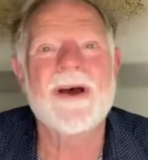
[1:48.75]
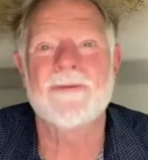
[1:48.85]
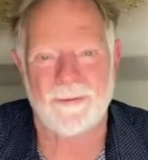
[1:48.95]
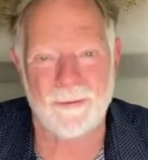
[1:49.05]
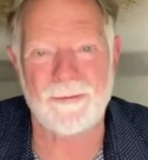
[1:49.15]

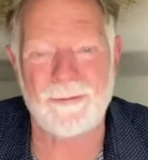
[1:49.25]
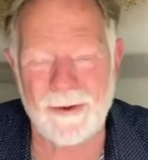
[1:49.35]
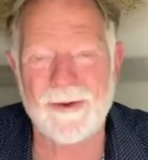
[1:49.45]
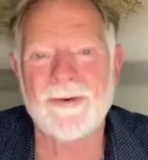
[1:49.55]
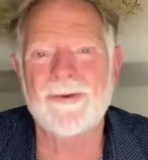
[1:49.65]

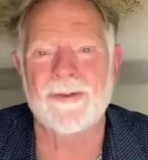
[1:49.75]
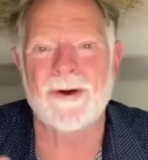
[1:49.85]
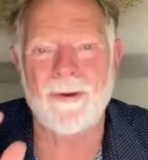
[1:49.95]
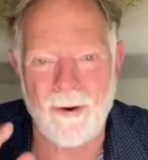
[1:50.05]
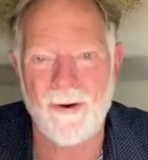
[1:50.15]
fulfill the
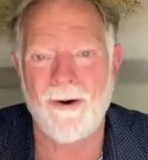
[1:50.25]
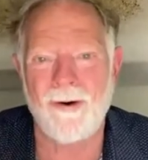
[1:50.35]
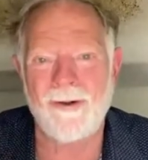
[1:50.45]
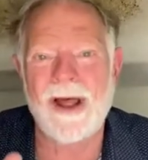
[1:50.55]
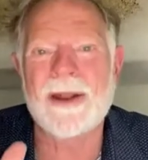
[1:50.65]

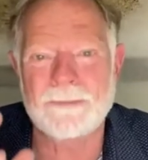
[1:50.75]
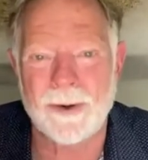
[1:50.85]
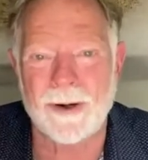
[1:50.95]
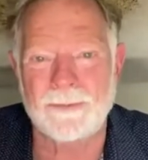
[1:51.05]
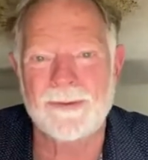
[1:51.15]
call and
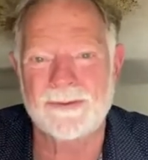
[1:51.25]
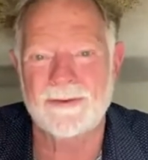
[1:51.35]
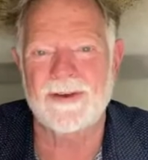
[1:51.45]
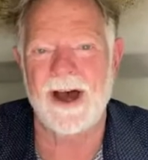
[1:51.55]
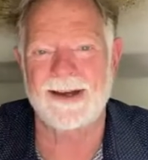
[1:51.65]
purpose
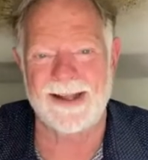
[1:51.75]
of God